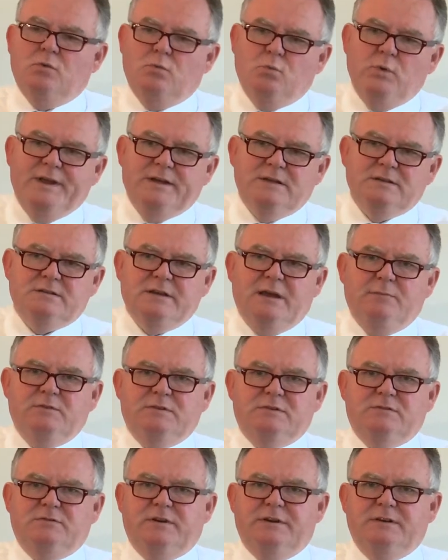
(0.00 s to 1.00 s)
We can
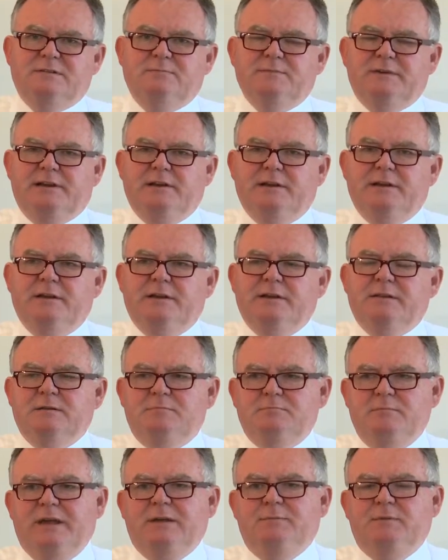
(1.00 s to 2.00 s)
demonstrate to them clearly
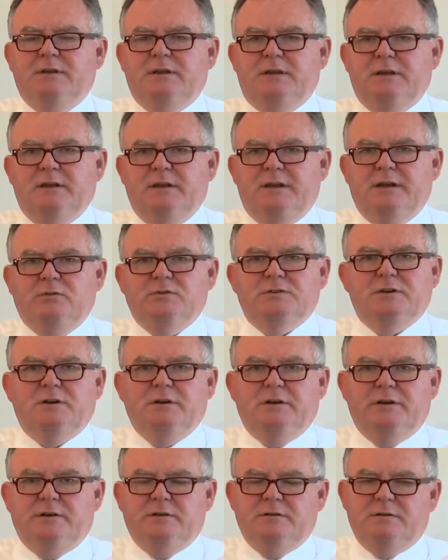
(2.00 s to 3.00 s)
that maybe they can get out
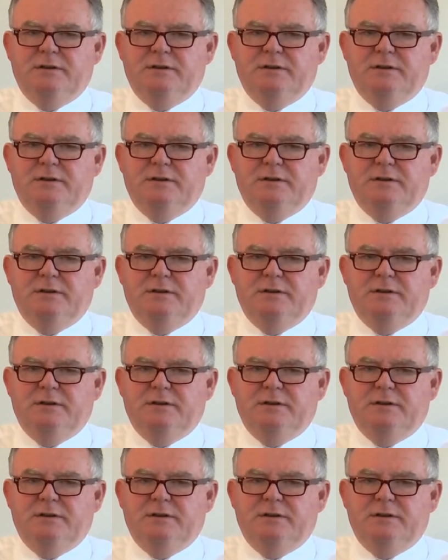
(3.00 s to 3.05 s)
earlier,